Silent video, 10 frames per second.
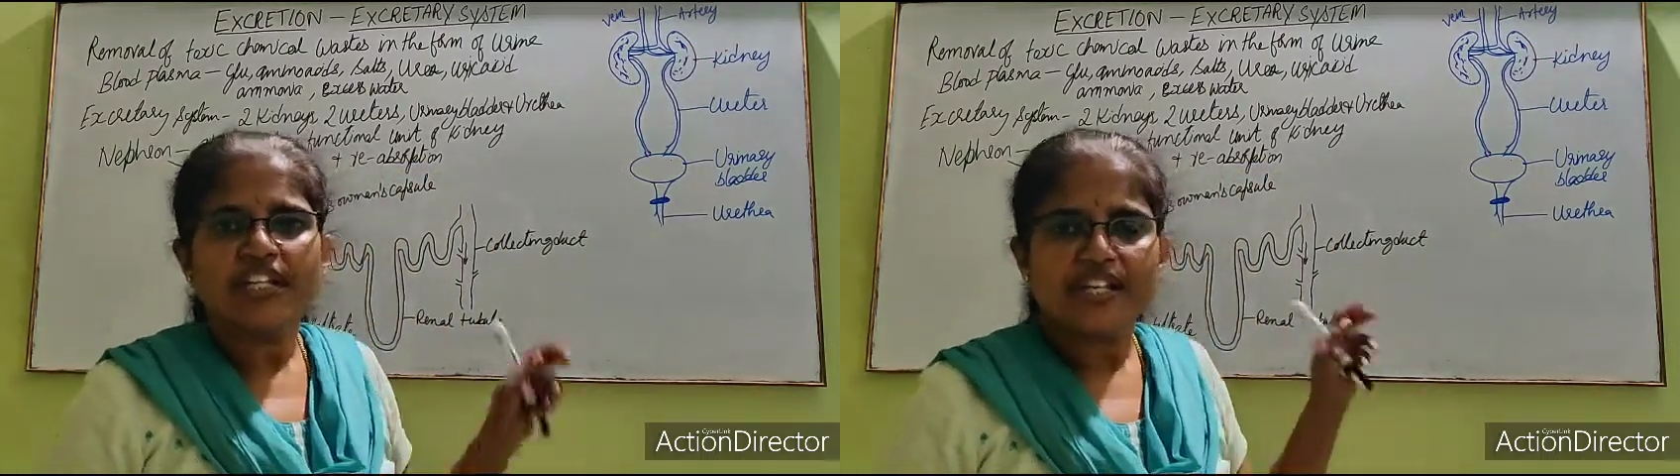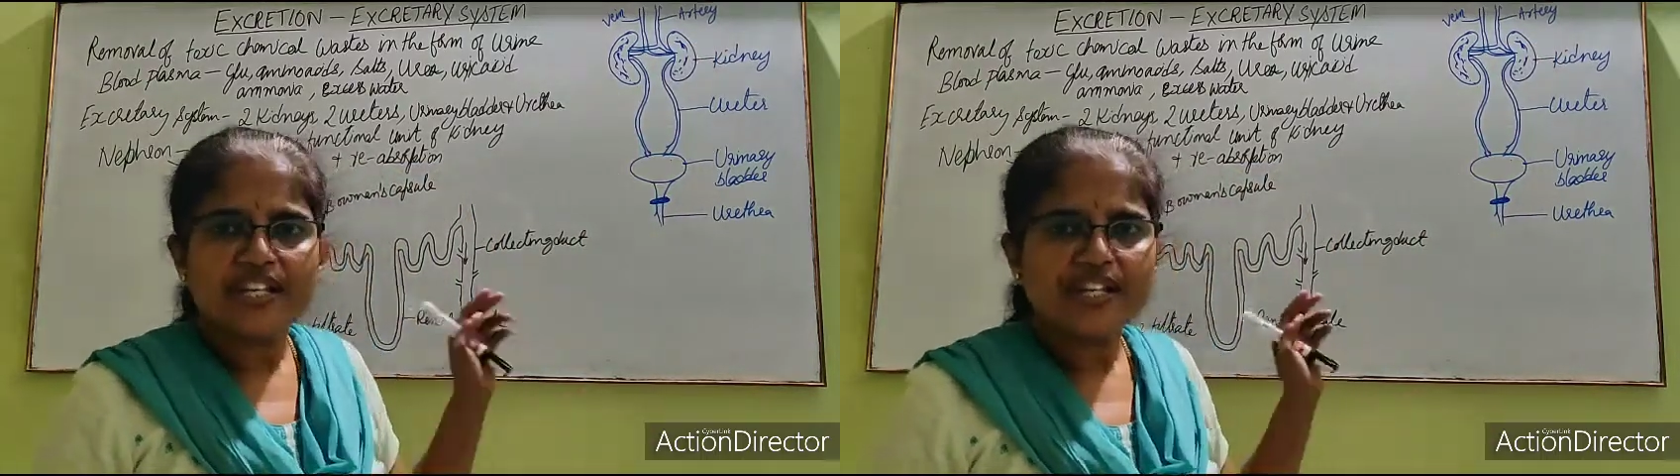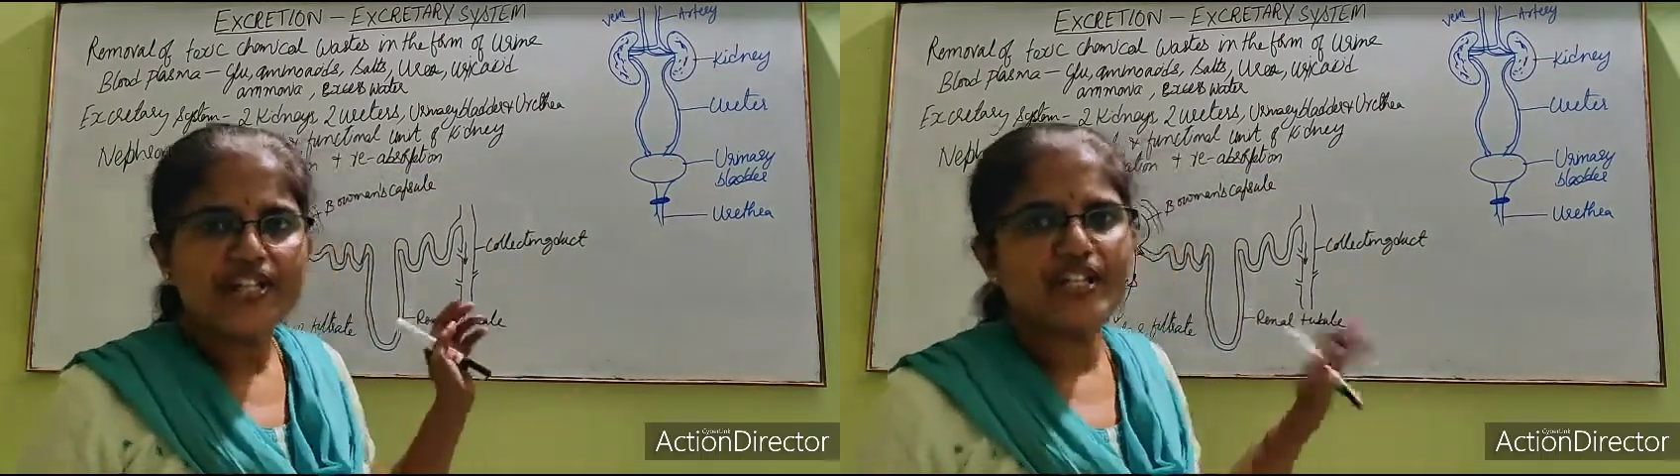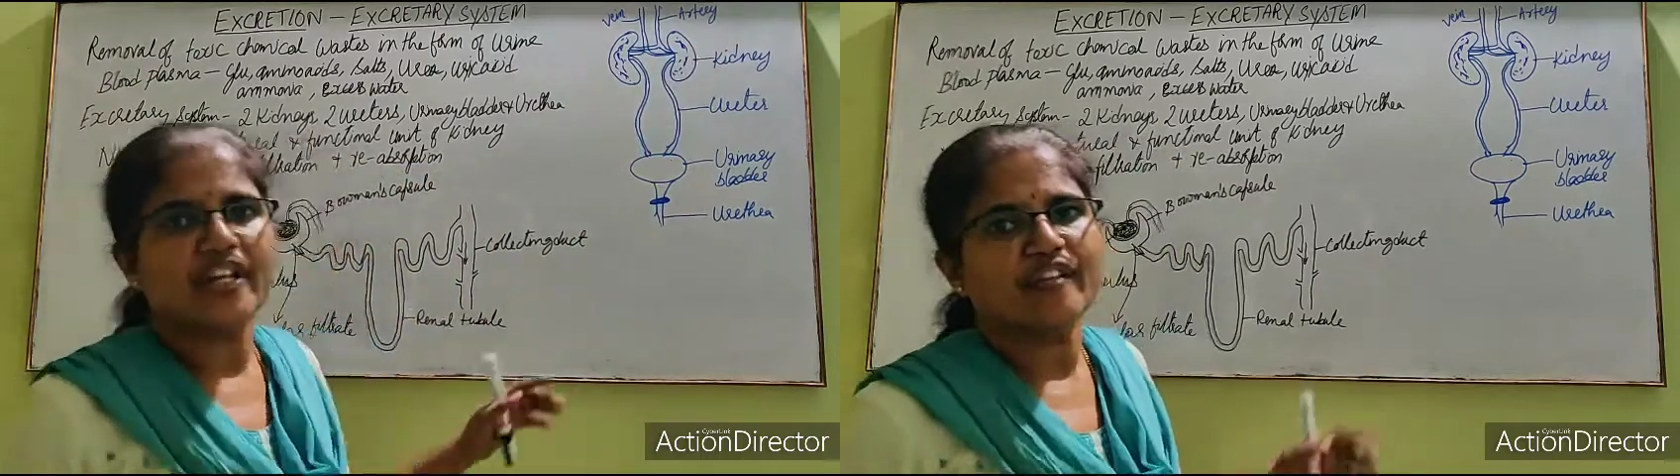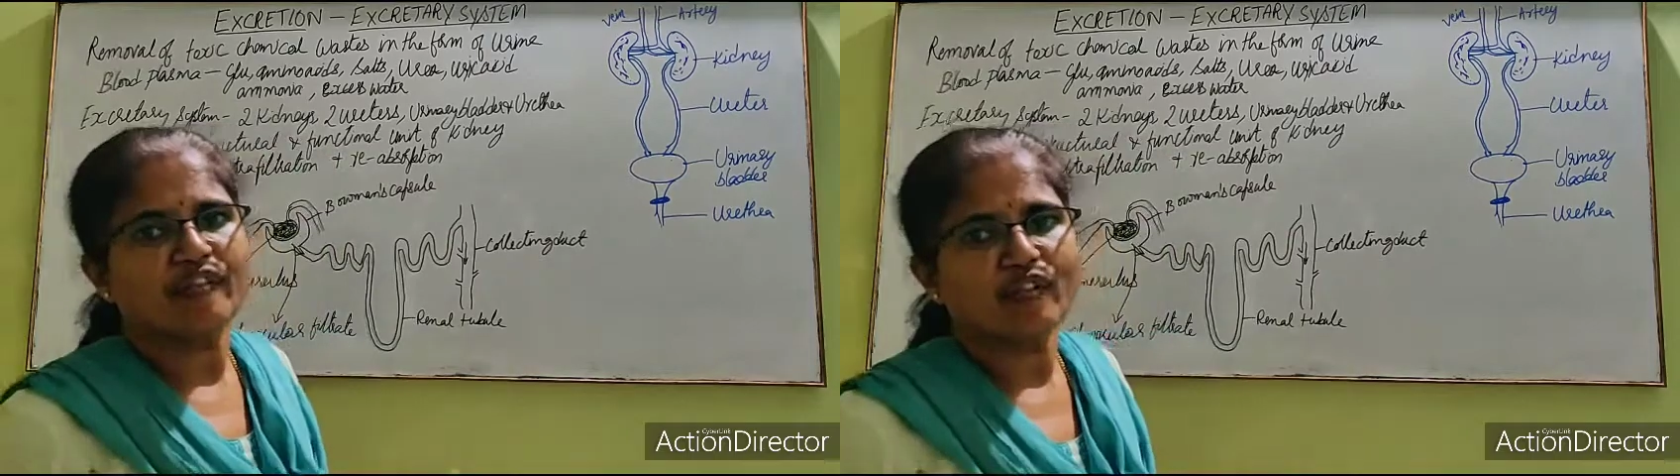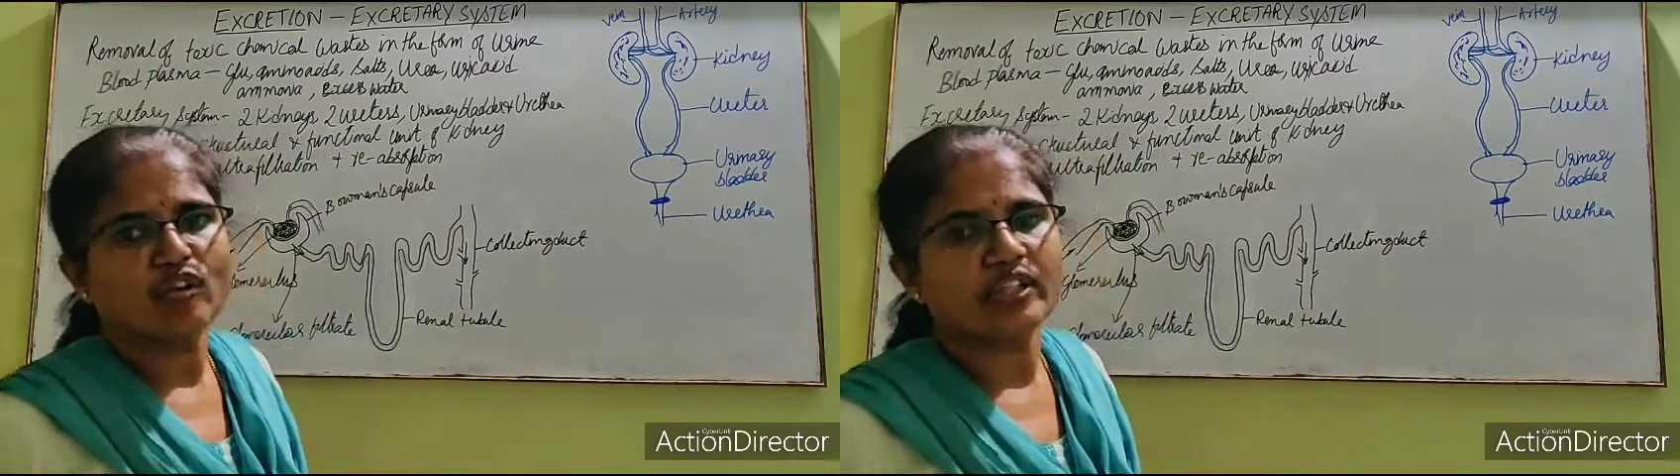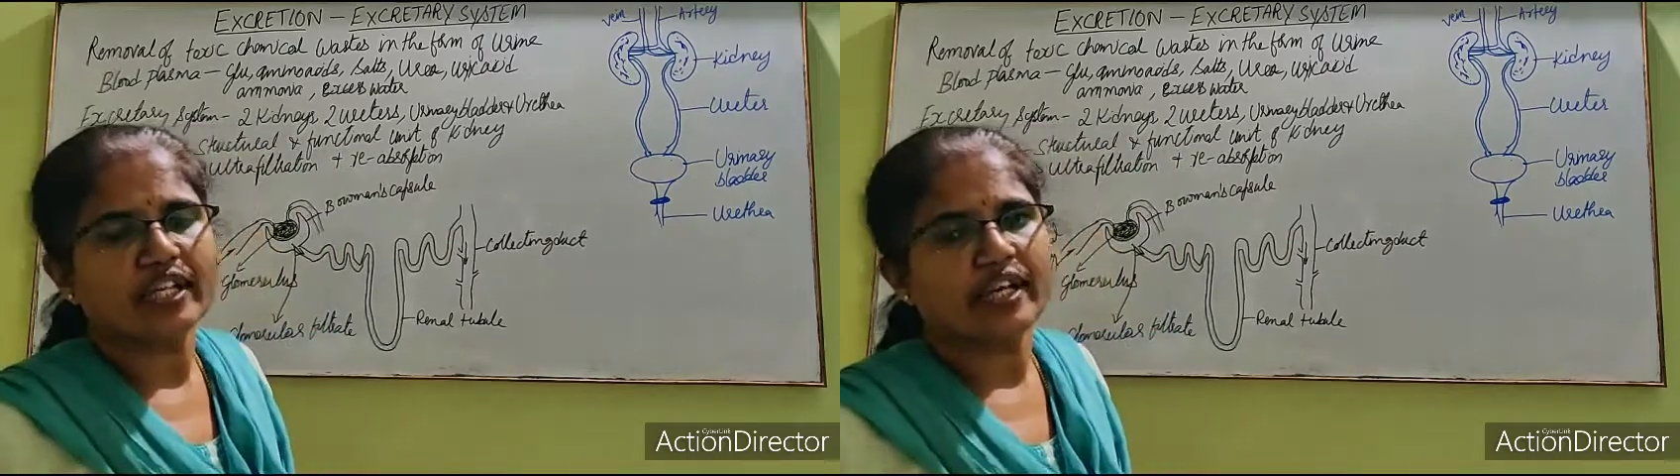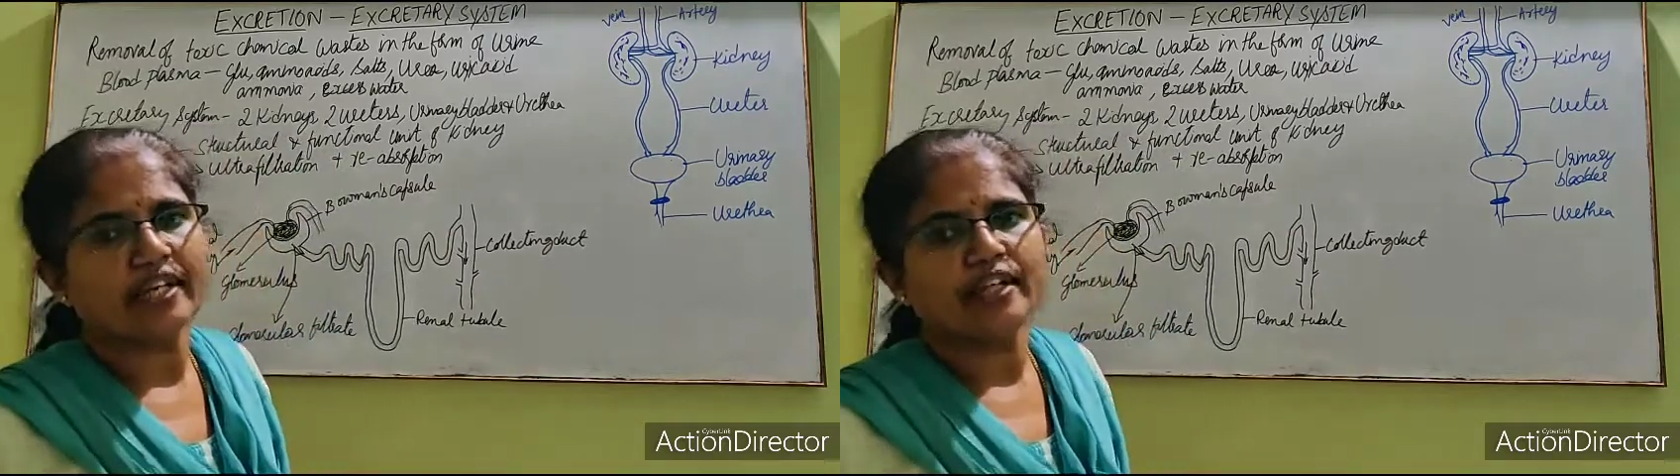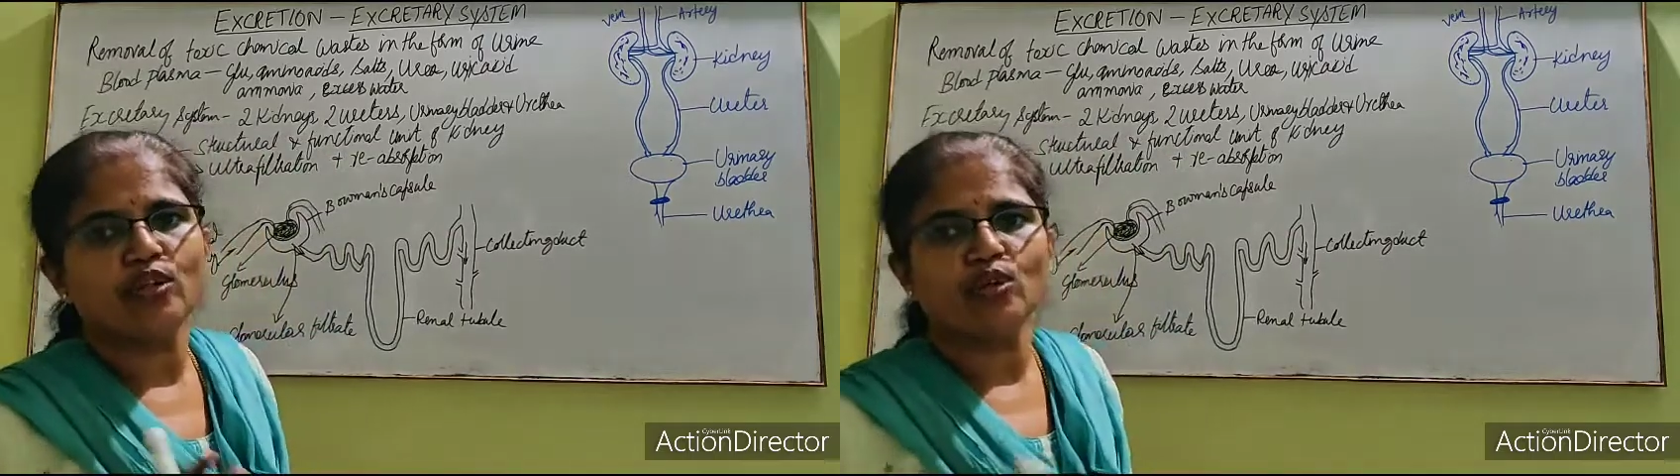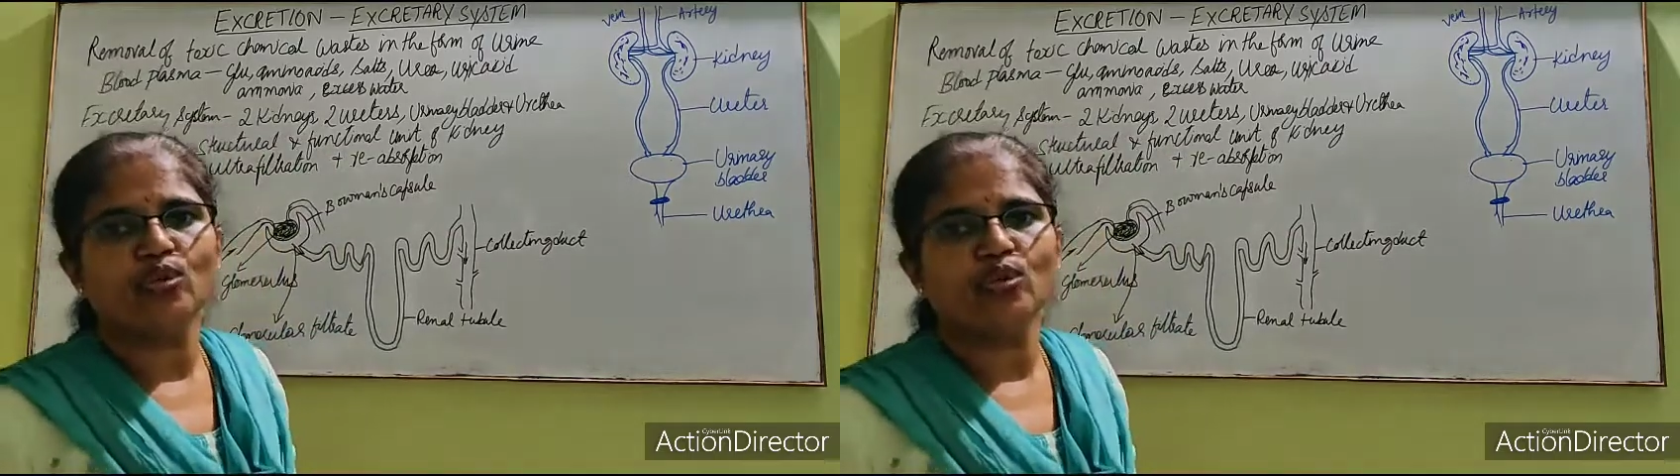Each nephron carry